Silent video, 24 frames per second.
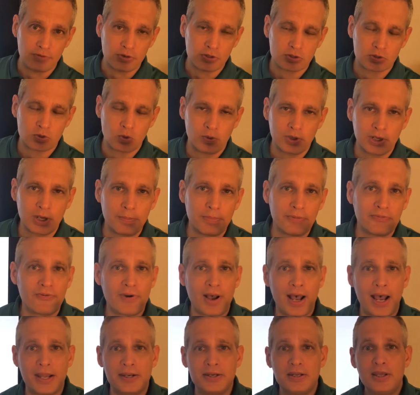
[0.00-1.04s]
So we're going to
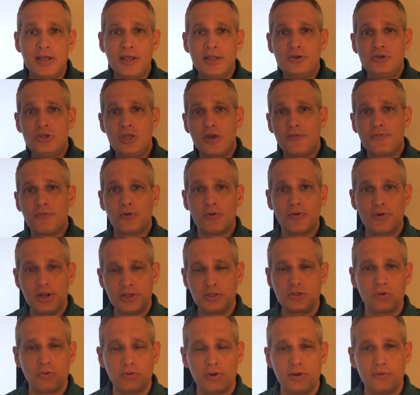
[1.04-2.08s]
provide
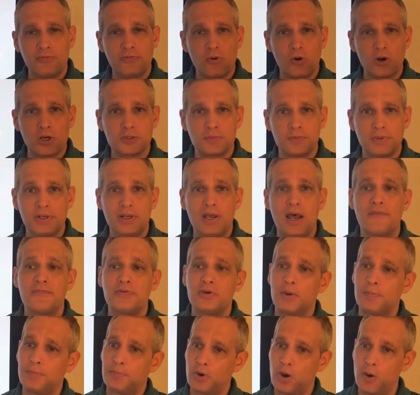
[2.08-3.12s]
differential reinforcement of an
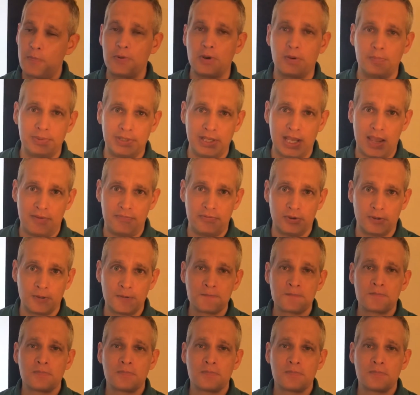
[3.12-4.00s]
appropriate behavior,